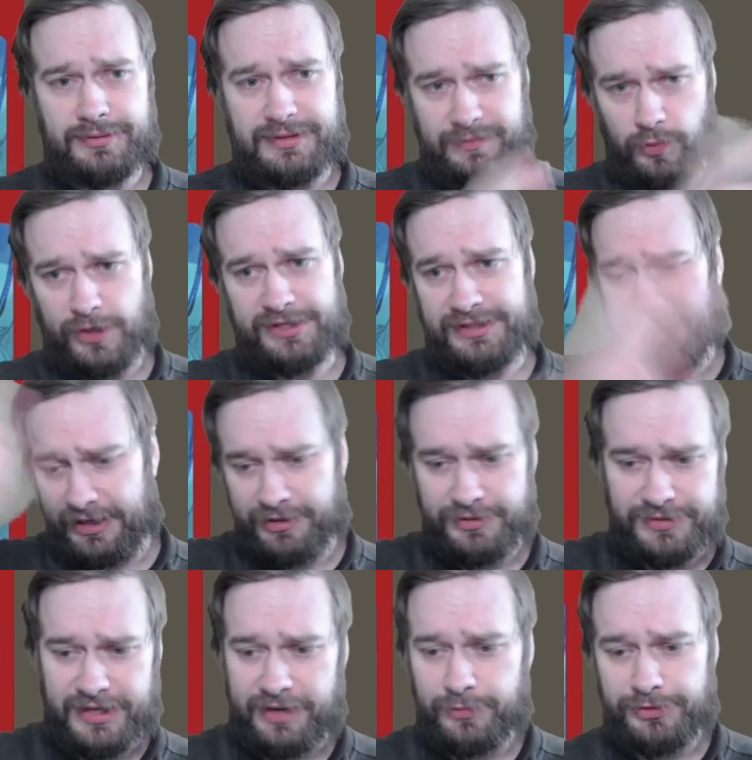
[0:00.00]
what is a deck
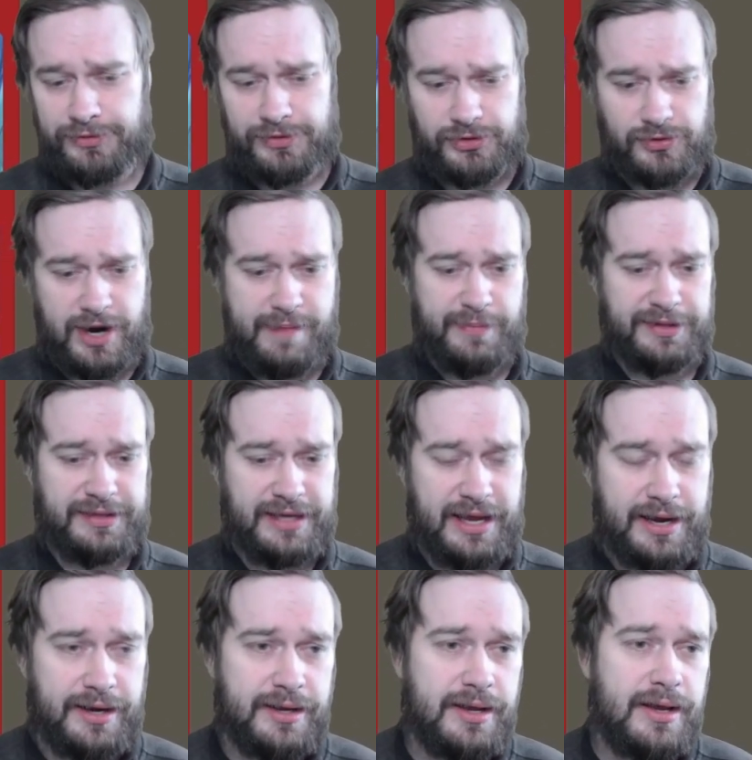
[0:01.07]
clone side. We'll do the stripe at the
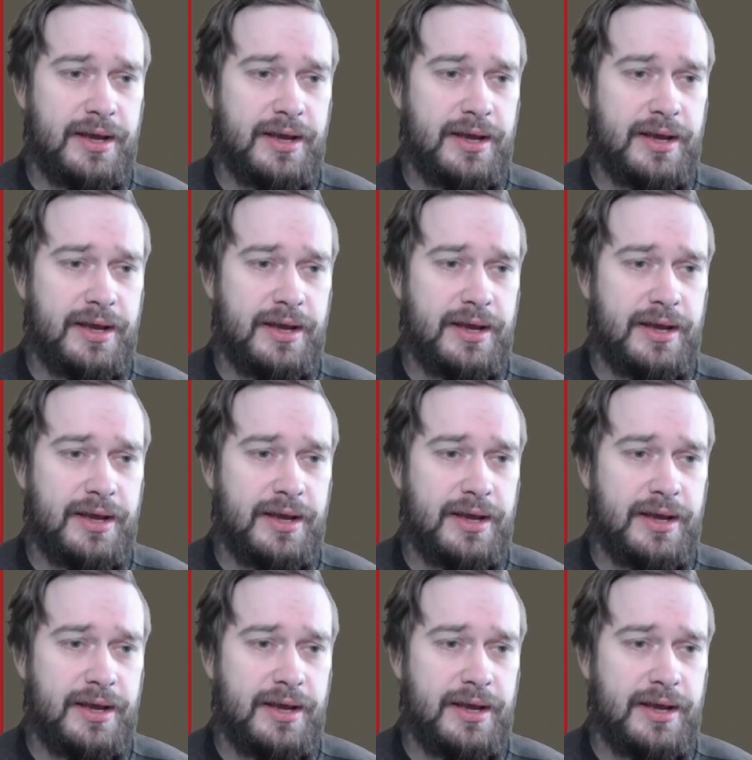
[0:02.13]
end.